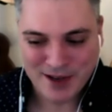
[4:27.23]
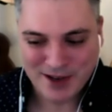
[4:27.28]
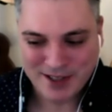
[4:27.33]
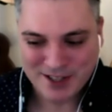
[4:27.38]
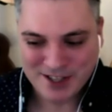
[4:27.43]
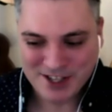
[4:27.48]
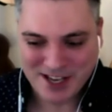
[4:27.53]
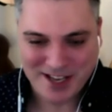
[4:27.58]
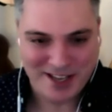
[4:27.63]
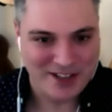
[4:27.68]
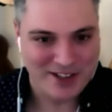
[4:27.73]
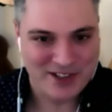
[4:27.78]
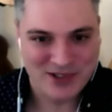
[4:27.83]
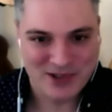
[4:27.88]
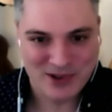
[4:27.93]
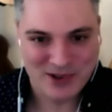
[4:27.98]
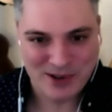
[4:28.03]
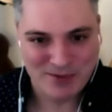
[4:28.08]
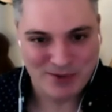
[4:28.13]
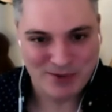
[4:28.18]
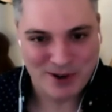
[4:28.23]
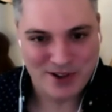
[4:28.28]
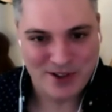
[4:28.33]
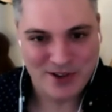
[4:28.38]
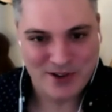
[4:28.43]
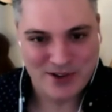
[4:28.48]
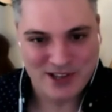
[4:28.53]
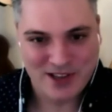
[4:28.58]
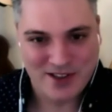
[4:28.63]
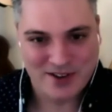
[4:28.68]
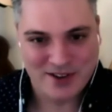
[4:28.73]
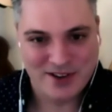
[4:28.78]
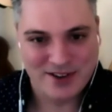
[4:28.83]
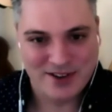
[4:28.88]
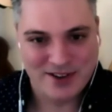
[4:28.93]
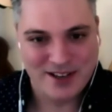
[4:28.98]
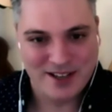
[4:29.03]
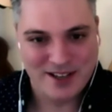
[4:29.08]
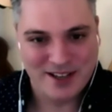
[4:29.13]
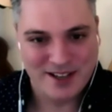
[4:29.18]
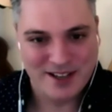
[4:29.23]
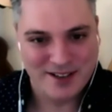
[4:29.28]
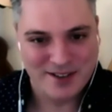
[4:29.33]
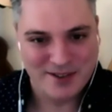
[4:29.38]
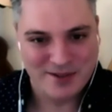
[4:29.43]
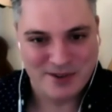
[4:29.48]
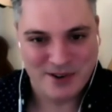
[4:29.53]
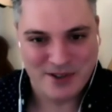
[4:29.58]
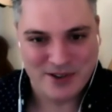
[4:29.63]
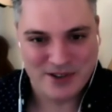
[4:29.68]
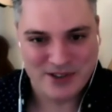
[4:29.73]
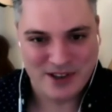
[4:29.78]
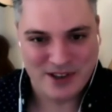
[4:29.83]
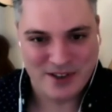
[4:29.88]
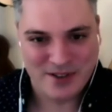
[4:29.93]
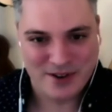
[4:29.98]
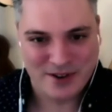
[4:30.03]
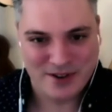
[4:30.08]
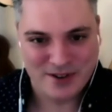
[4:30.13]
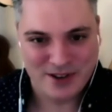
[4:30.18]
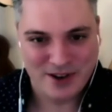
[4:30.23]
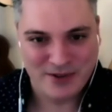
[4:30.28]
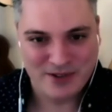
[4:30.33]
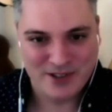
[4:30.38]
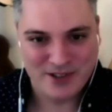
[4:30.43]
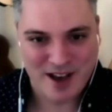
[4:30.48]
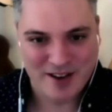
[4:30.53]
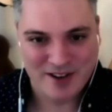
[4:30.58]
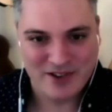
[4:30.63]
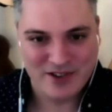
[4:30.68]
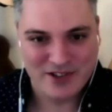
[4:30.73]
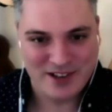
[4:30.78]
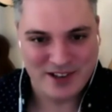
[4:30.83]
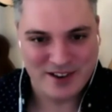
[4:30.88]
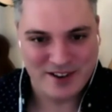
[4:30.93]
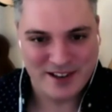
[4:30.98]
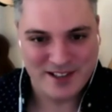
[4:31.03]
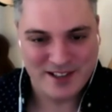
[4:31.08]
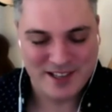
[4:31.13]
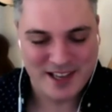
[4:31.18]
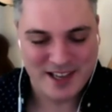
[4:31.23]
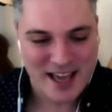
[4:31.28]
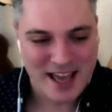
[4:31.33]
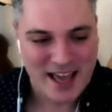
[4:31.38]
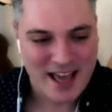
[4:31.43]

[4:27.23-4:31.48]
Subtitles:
Jinx or one of those other you know, docu-series.